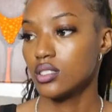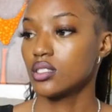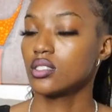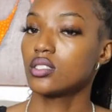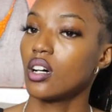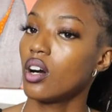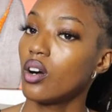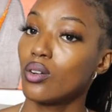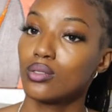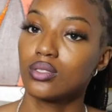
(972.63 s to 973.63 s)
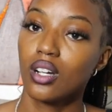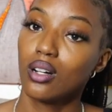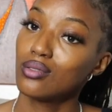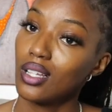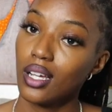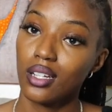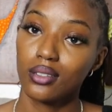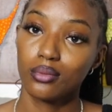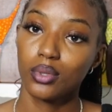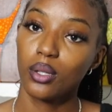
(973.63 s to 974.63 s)
So don't
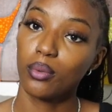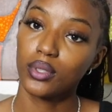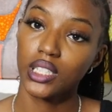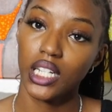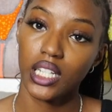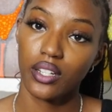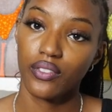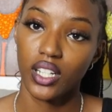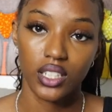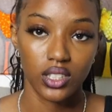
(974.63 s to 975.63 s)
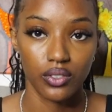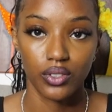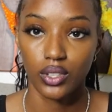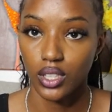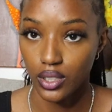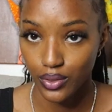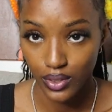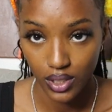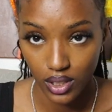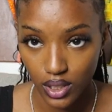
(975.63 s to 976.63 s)
let people take advantage of your
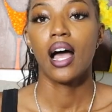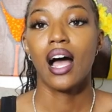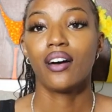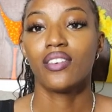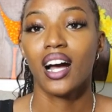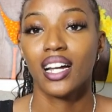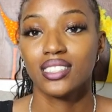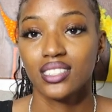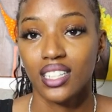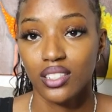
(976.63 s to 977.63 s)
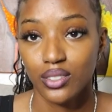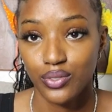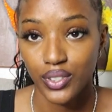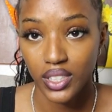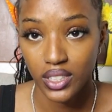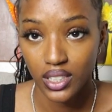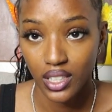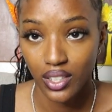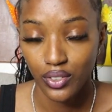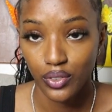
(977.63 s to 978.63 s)
gifts. Have high standards for
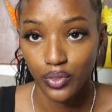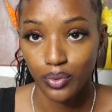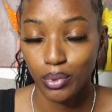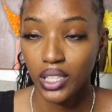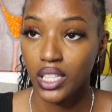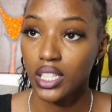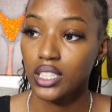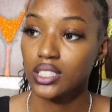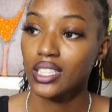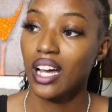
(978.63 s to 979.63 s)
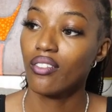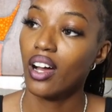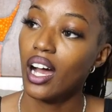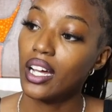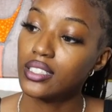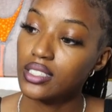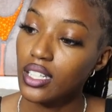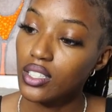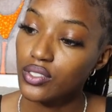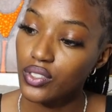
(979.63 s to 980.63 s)
yourself, because having high
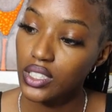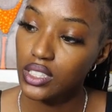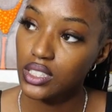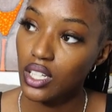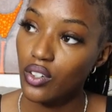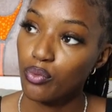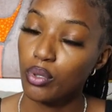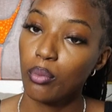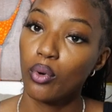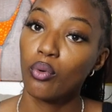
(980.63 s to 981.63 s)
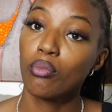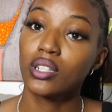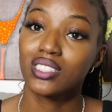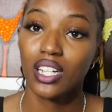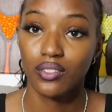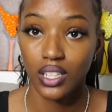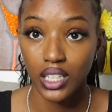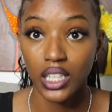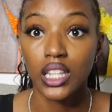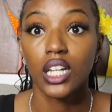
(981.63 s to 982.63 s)
standards for yourself, people most
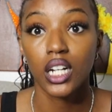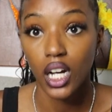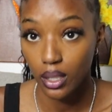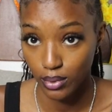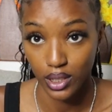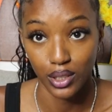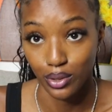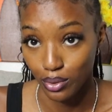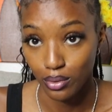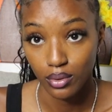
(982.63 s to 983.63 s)
definitely look up to you.